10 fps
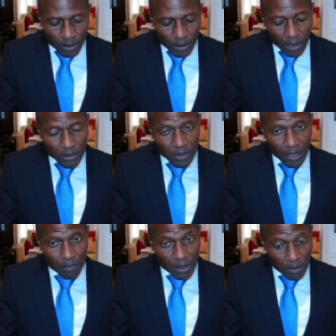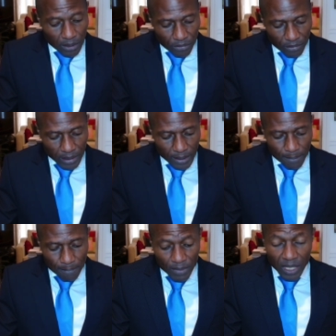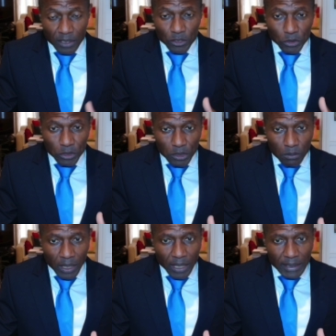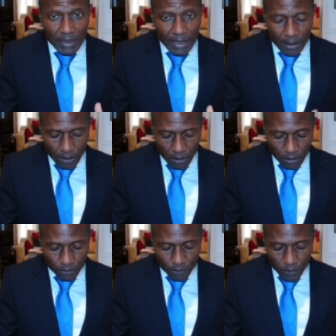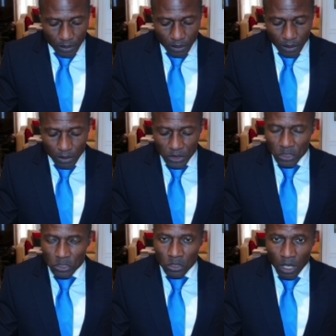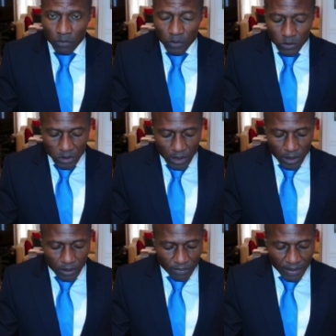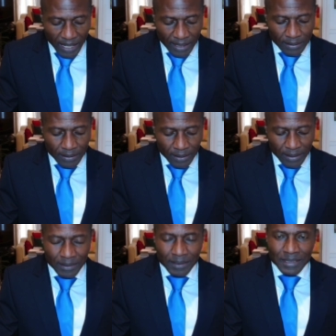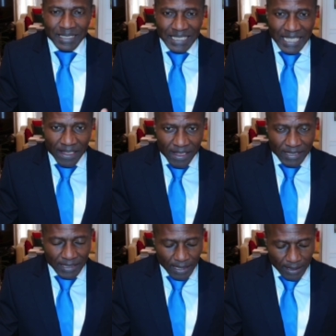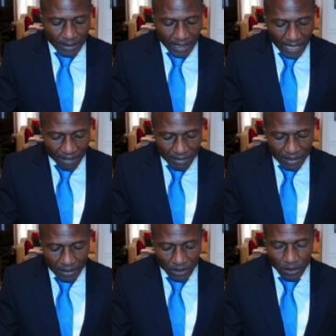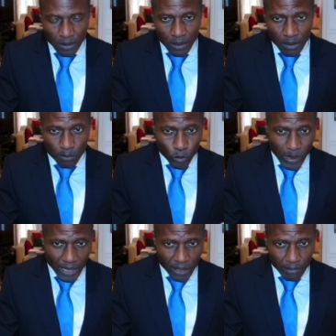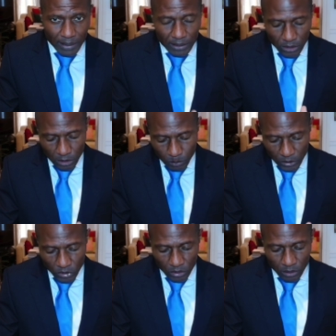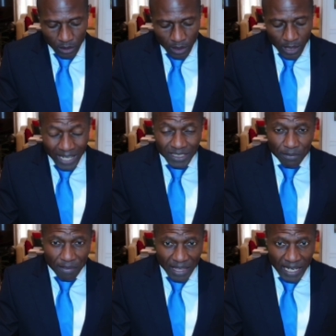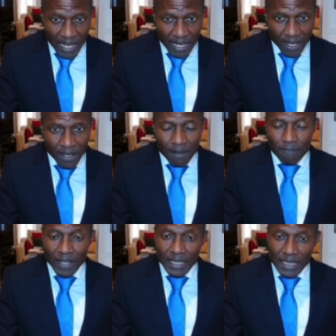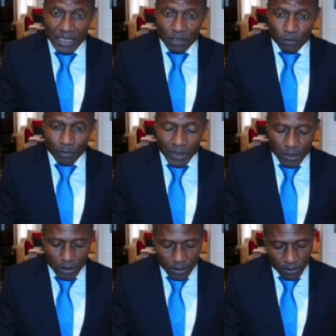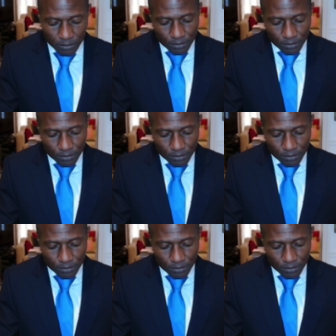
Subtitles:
Last time, in part 3, I introduced my idea of Goss's novel sleight of hand in synthesizing evidence, more accurately suspicion, out of thin air via disinformation.